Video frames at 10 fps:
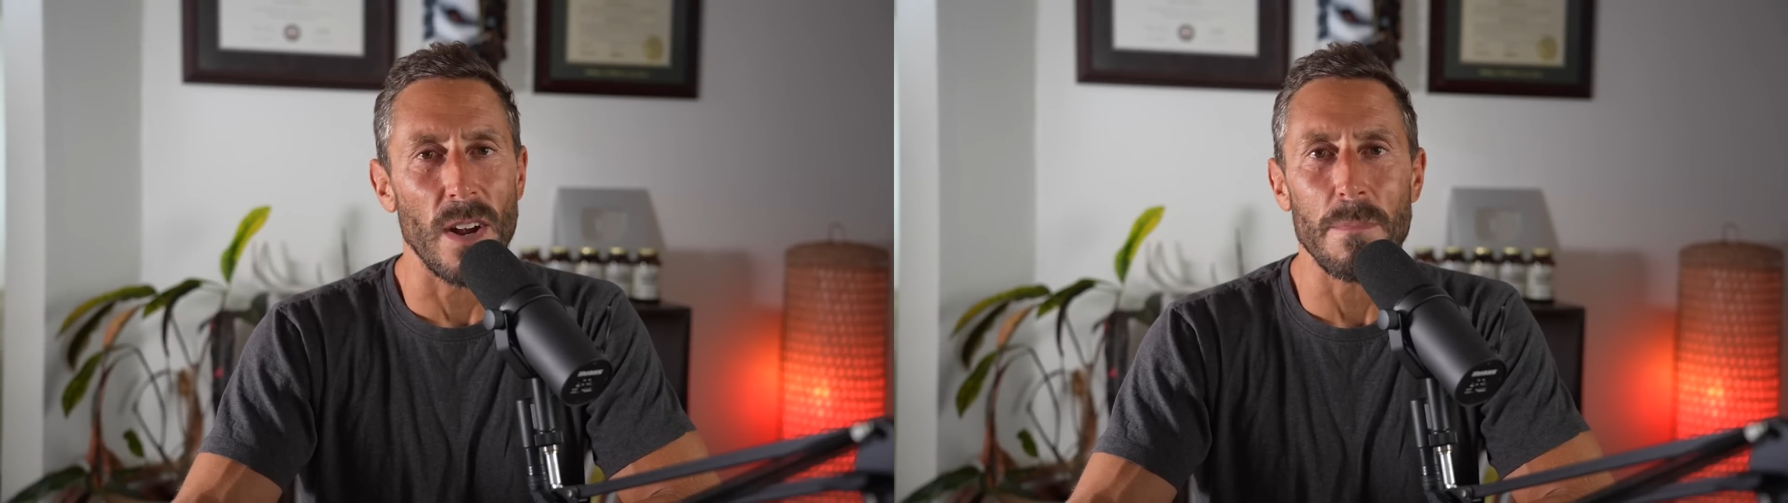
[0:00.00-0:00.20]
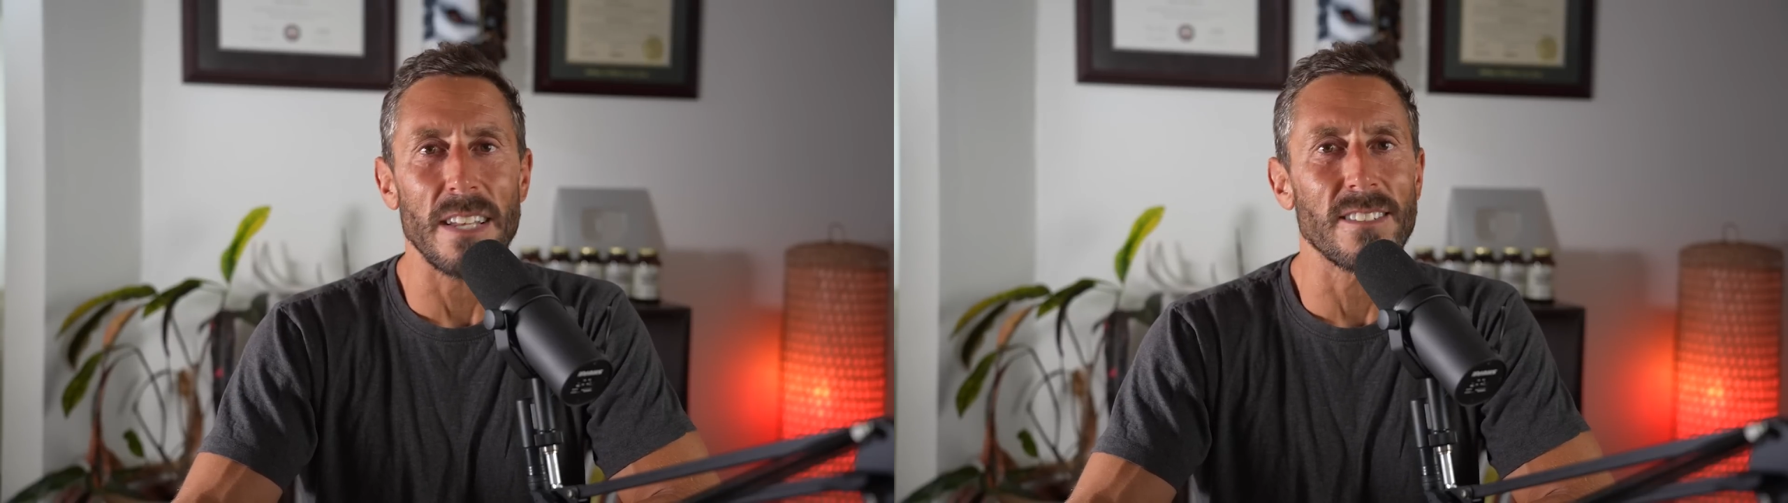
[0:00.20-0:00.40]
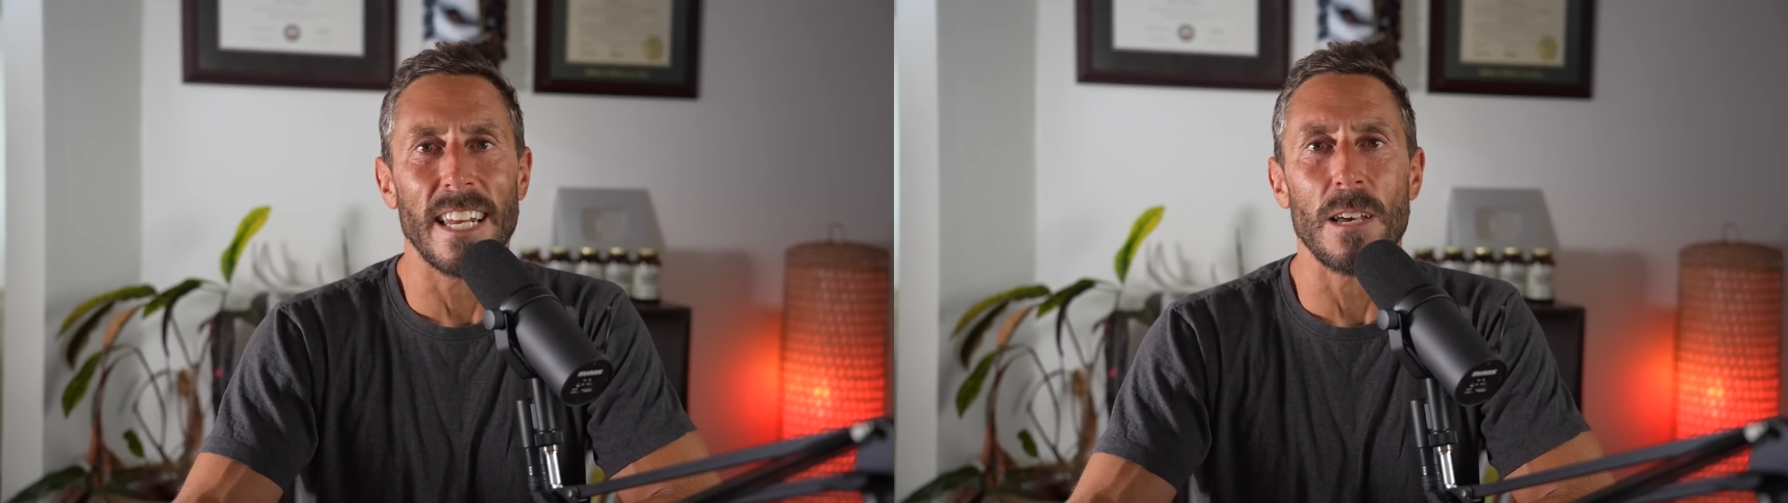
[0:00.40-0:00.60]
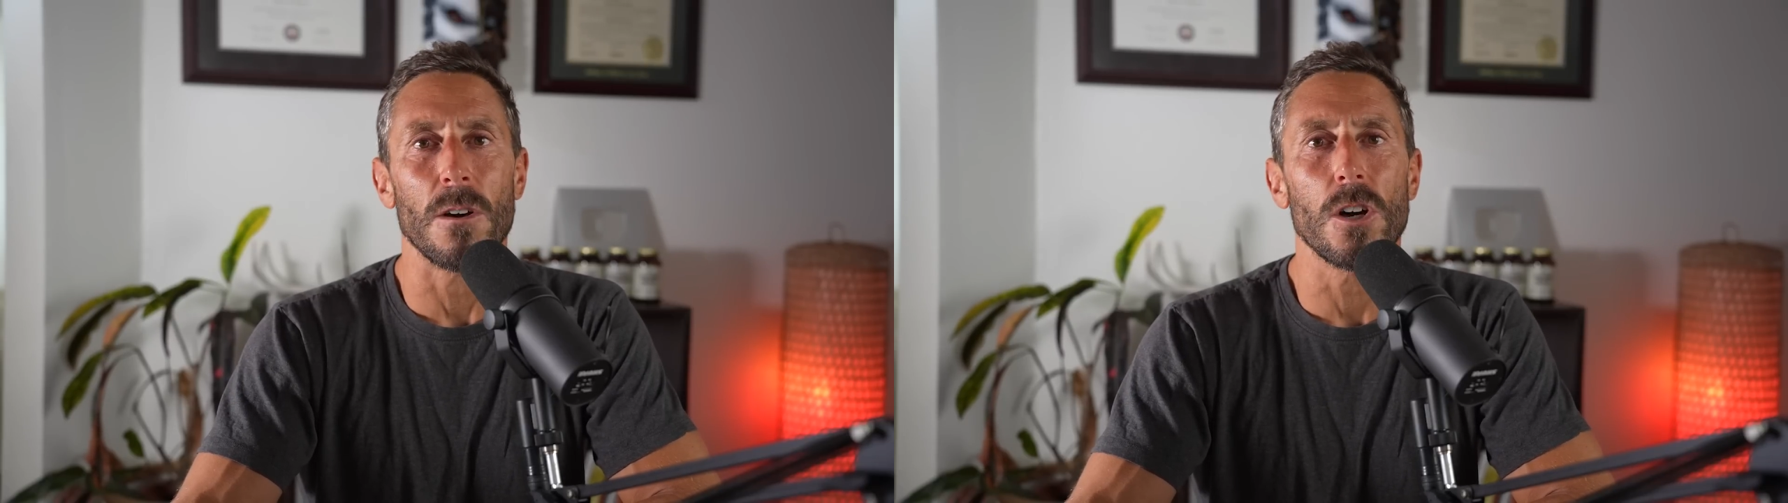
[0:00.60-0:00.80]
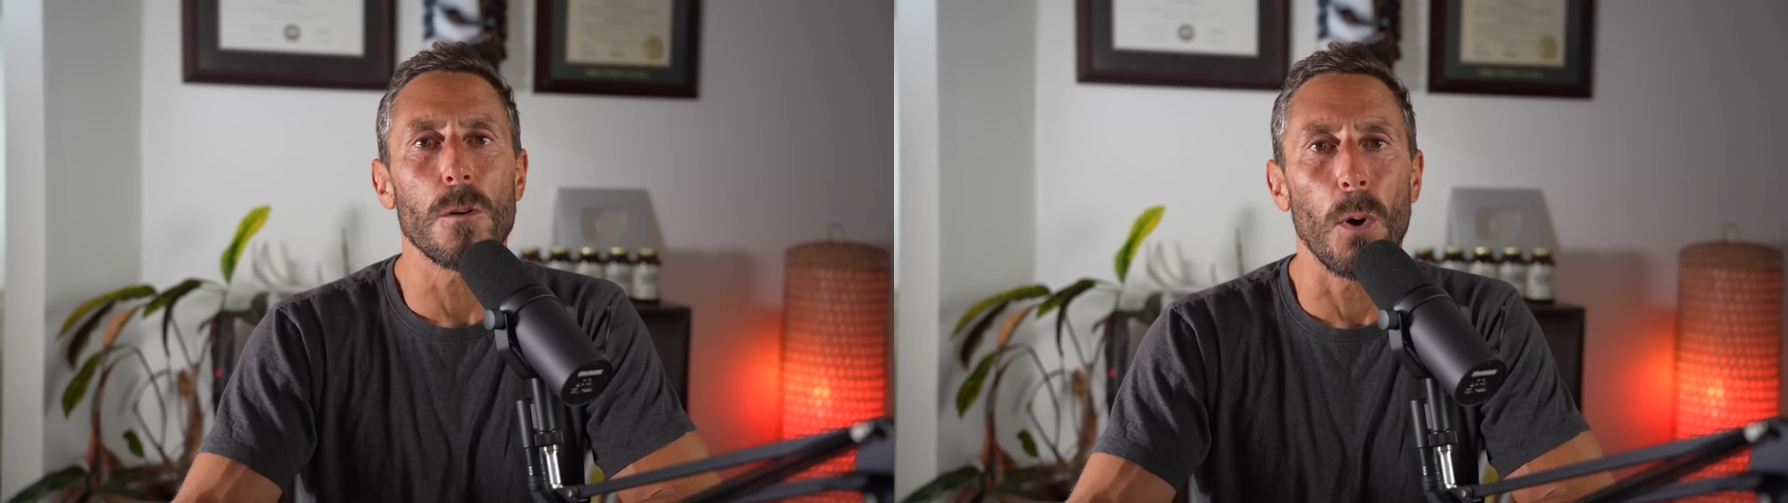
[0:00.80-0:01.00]
Red meat's getting
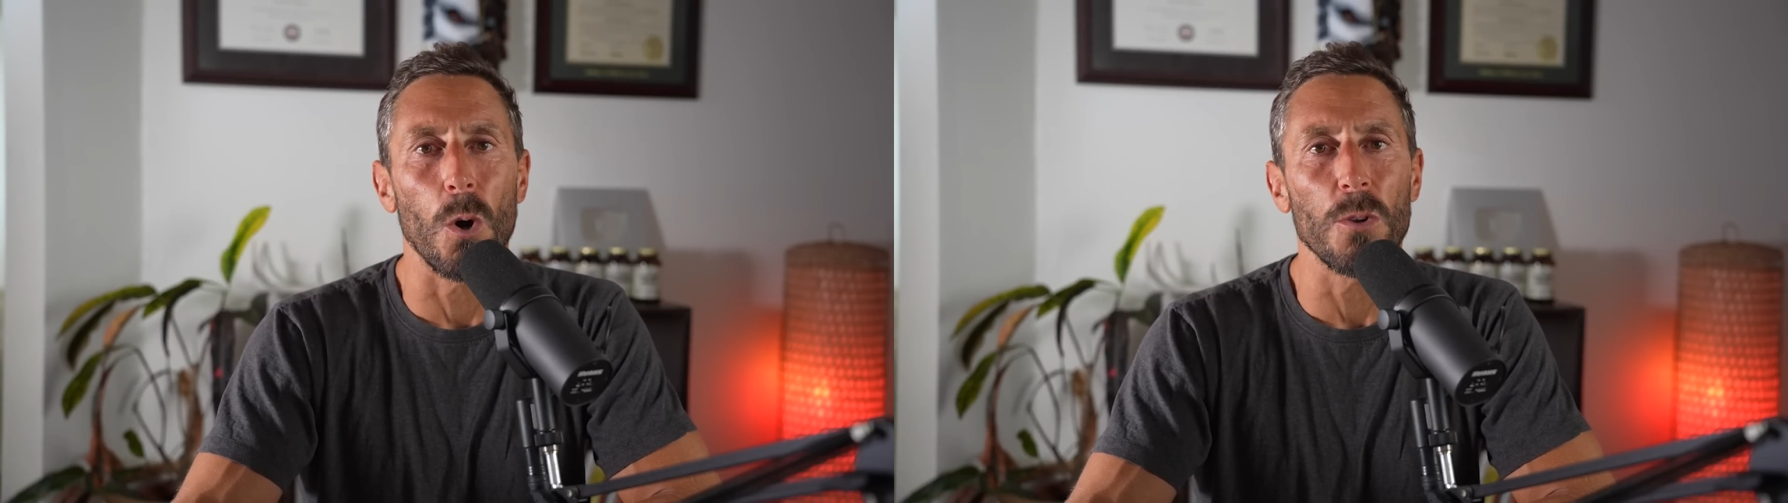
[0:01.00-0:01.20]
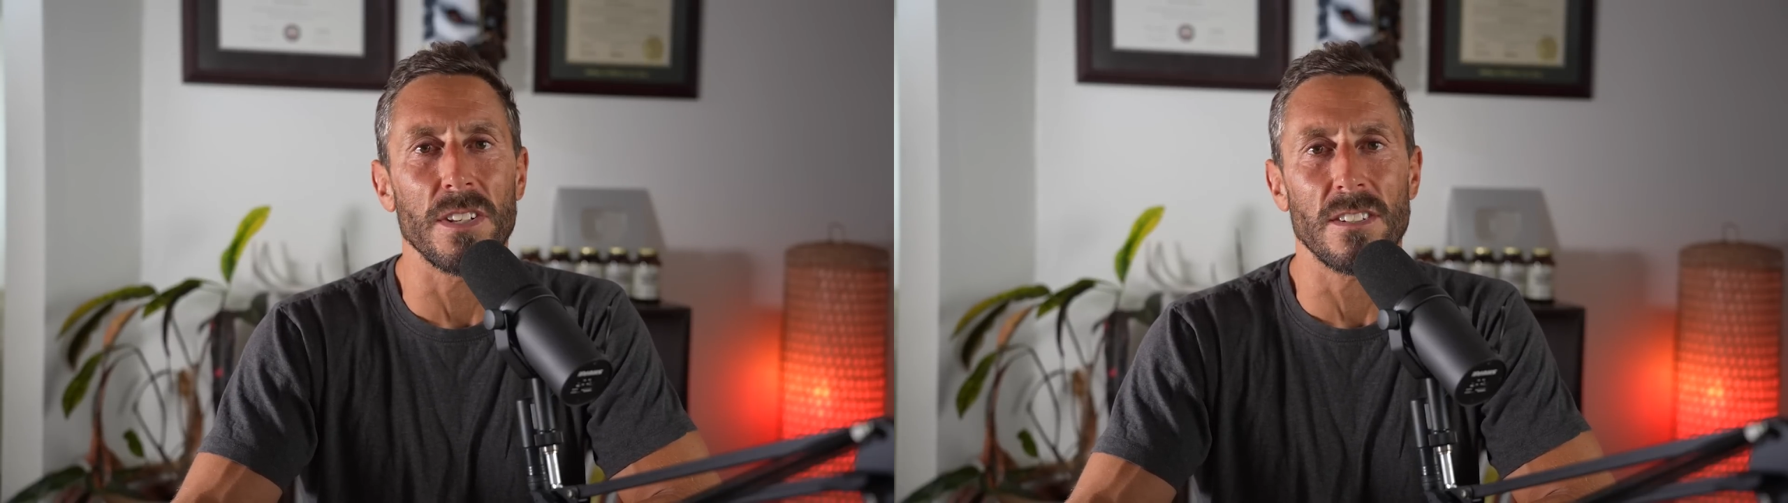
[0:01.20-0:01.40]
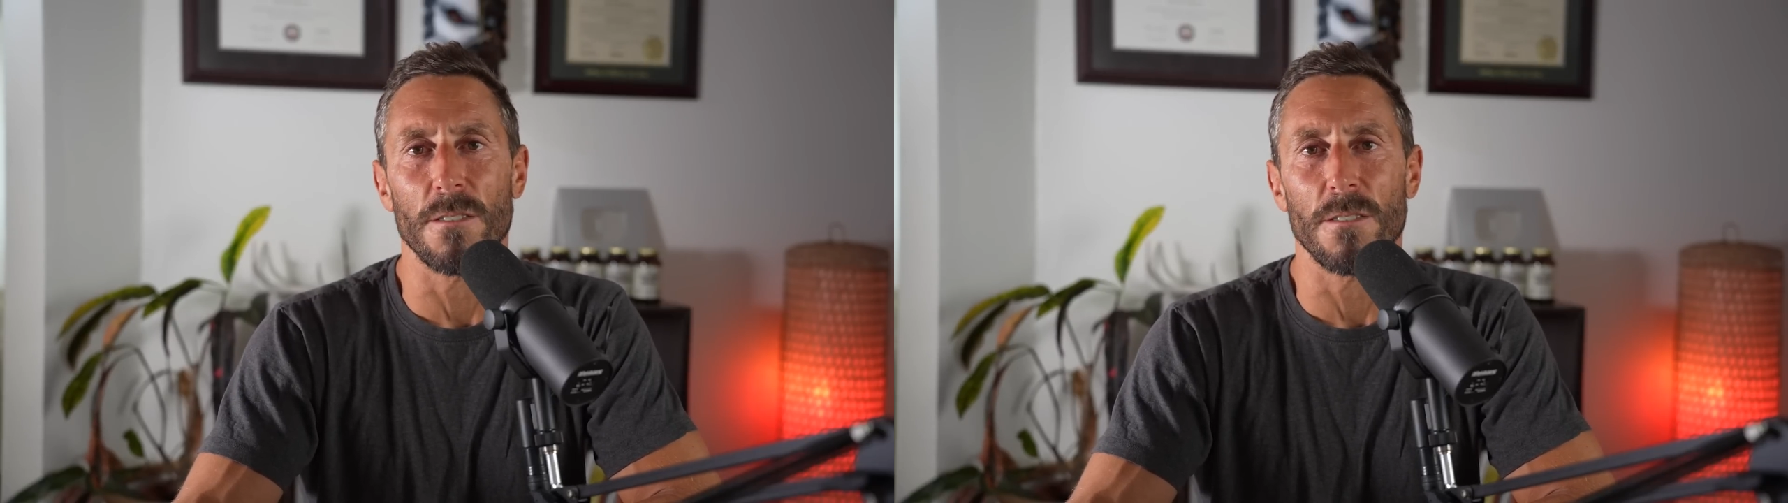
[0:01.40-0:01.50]
pulled into